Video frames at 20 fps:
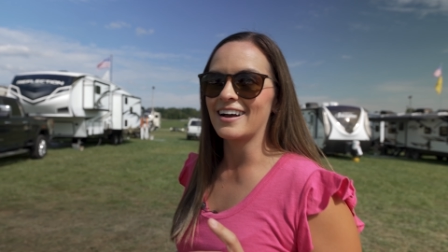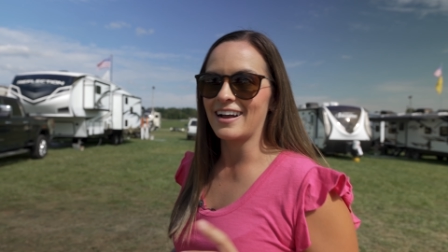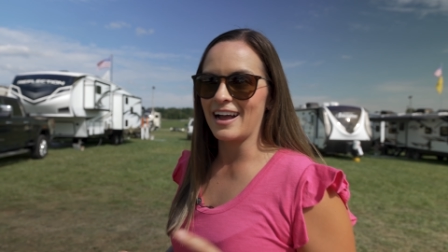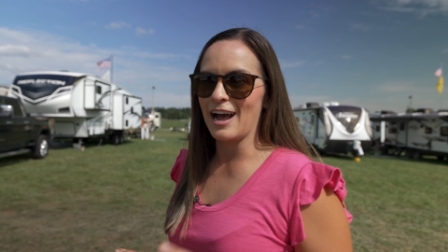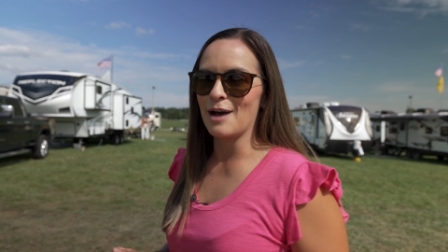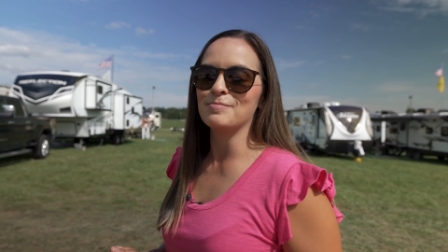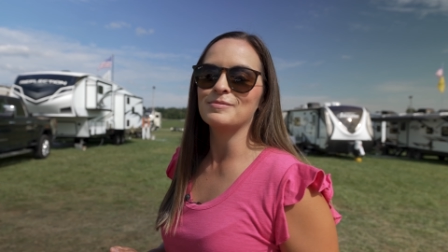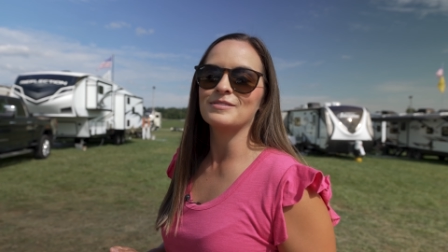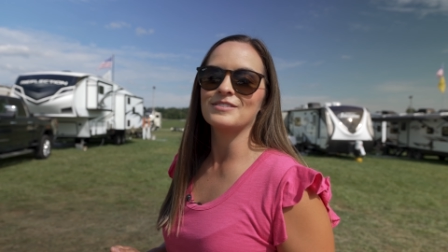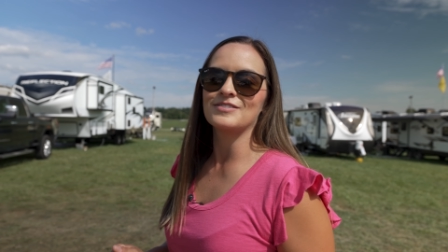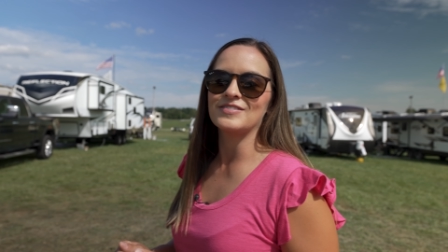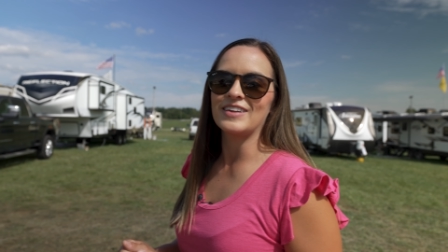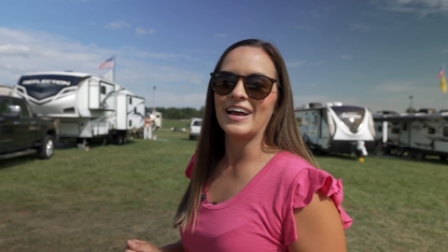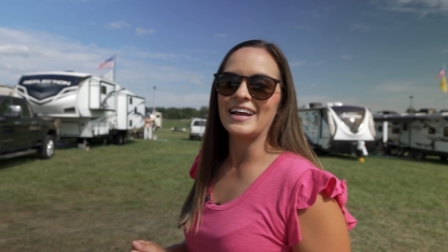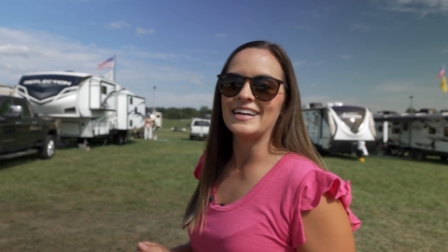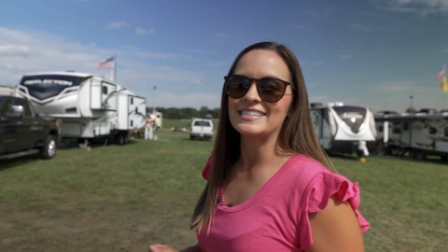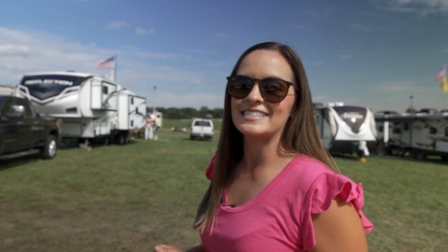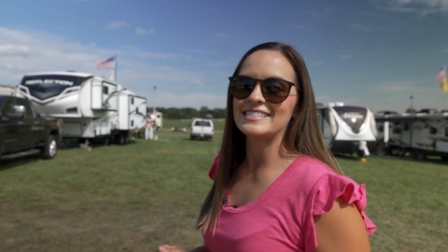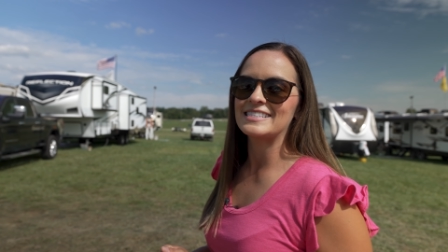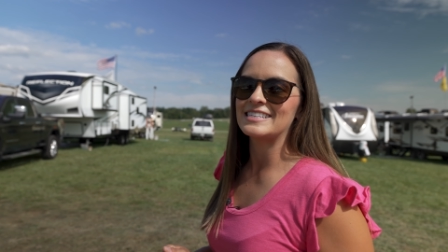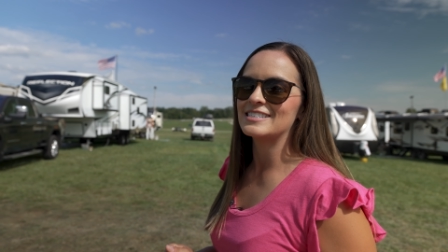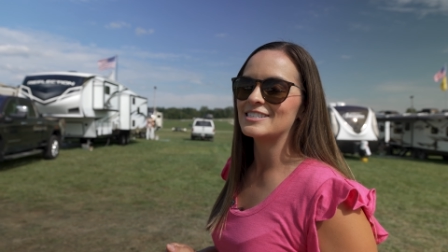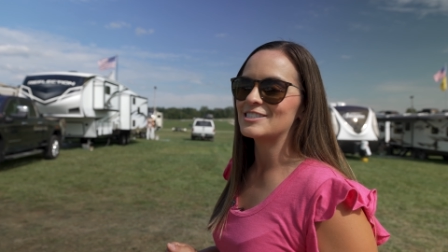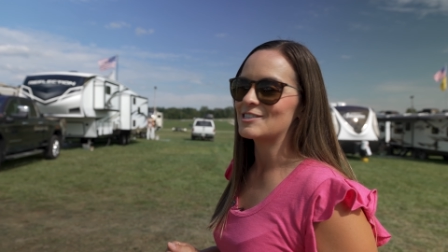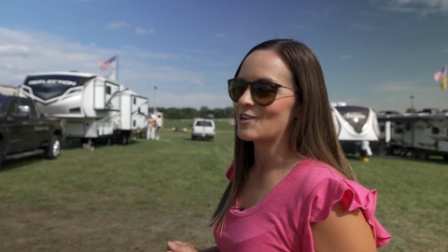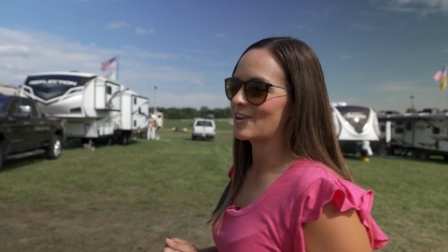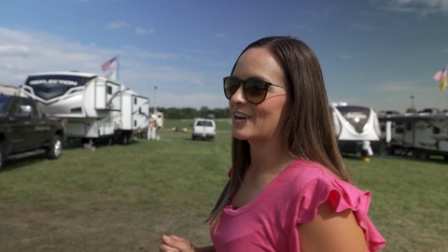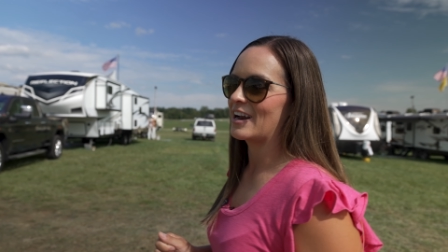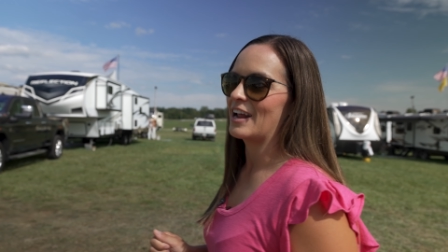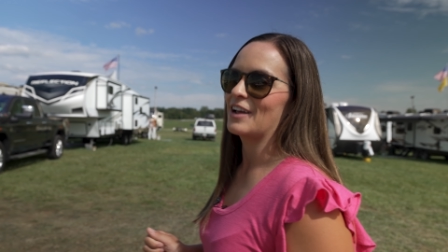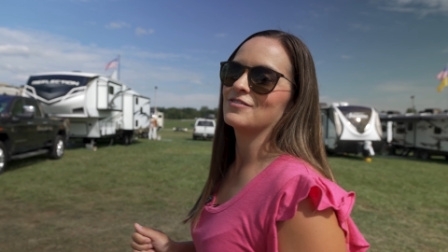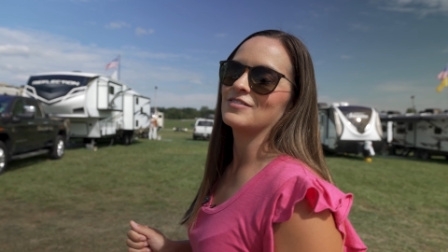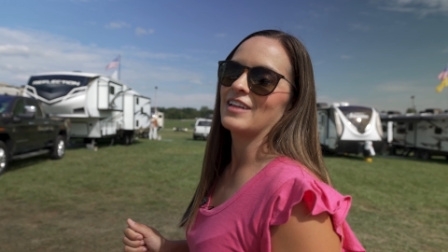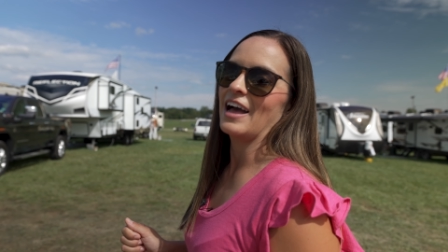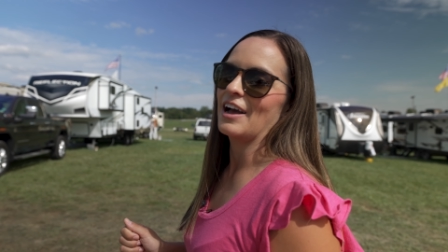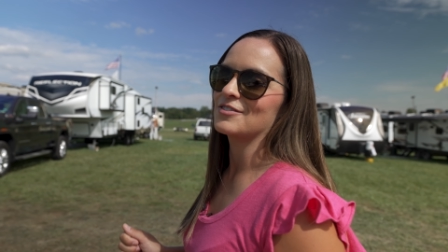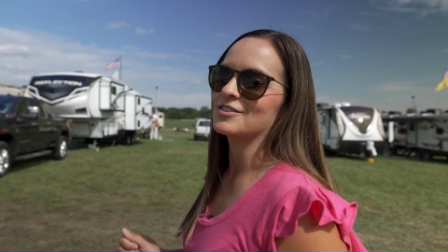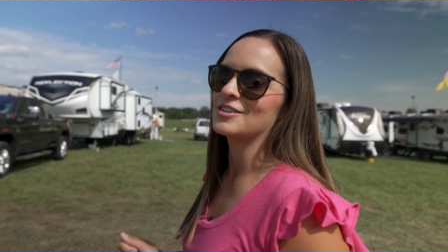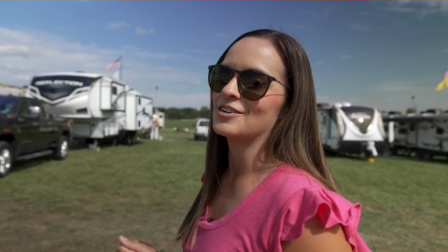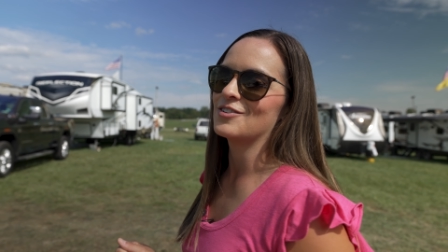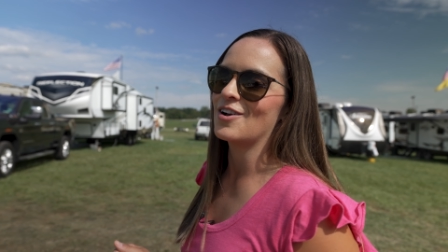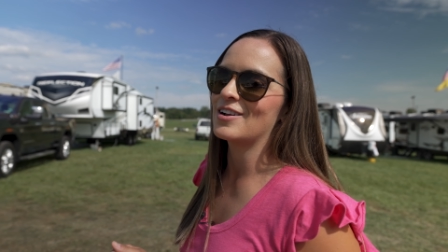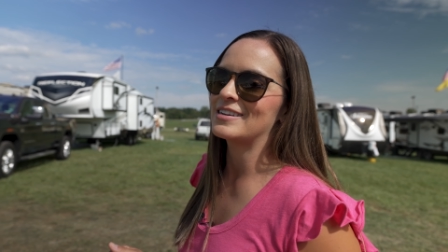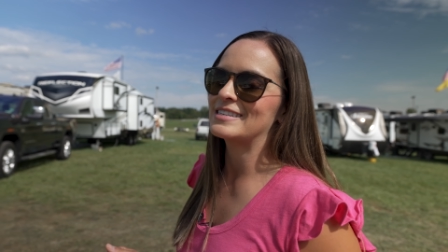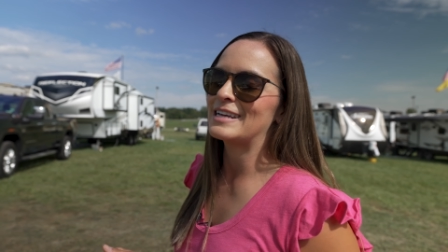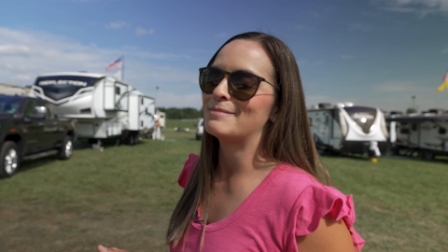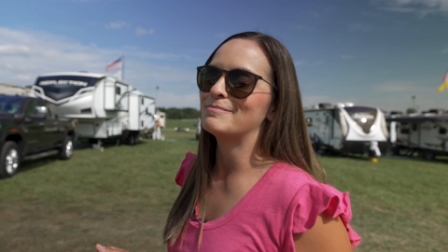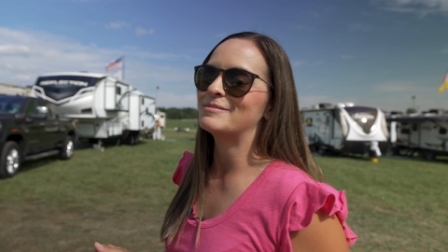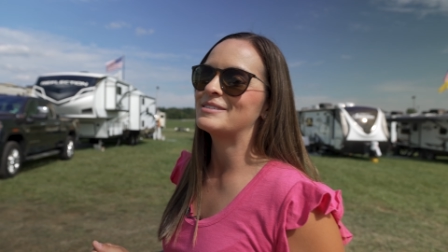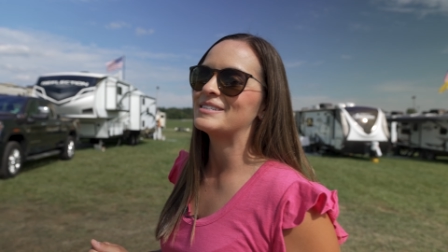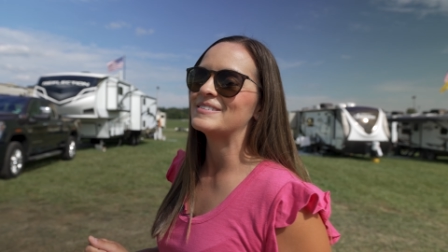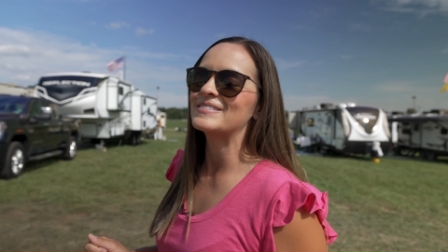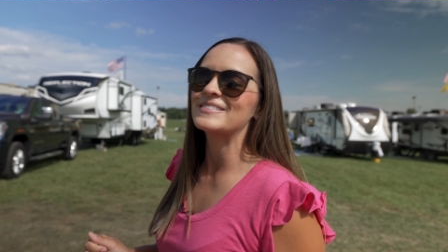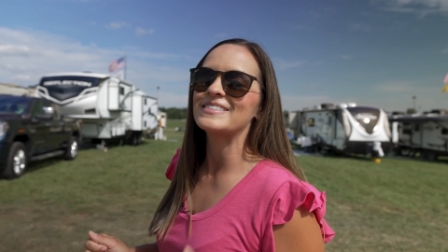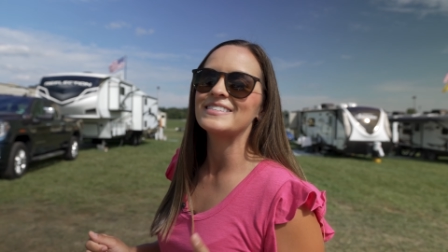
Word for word: a couple of nights than Sean and I have laughed in a long time too.